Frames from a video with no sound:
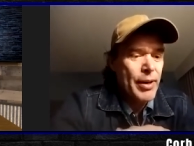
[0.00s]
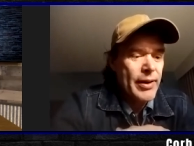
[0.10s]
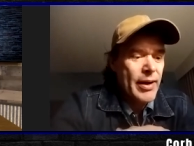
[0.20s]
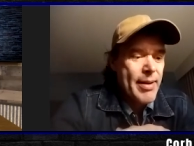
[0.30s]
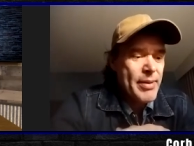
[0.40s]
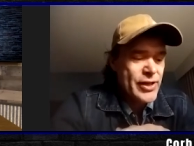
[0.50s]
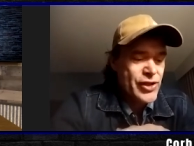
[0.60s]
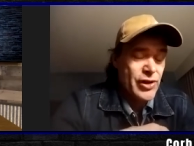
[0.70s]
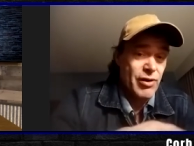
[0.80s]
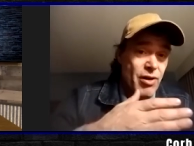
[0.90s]
but I made
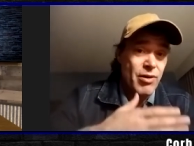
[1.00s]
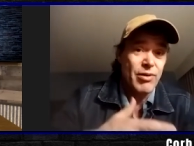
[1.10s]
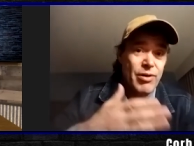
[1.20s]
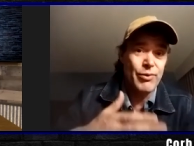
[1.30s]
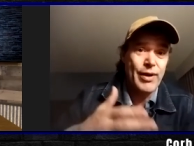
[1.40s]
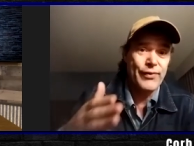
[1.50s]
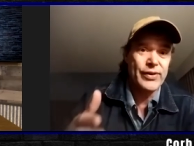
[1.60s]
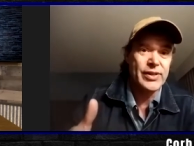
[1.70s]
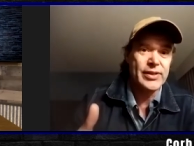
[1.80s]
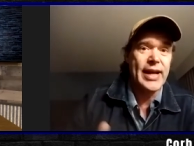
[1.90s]
sure all the
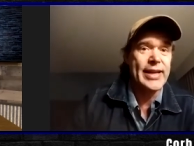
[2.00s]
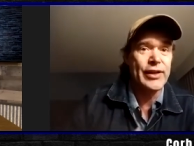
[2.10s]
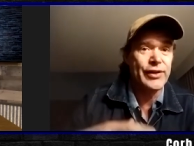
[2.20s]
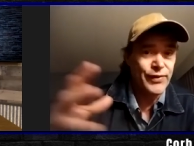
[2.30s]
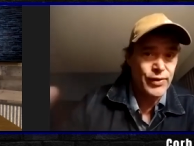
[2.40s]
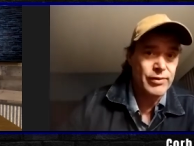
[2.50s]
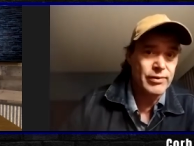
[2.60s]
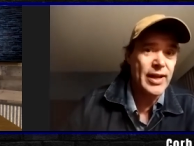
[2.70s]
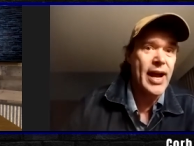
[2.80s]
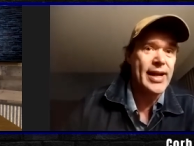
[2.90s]
references and I interviewed
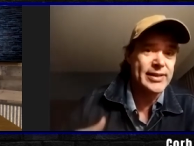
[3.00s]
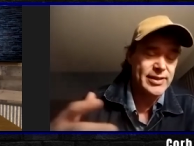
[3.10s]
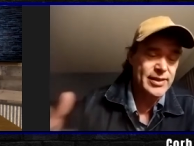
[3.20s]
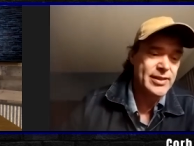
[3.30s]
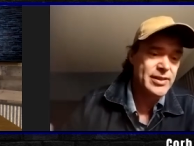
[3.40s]
guys and,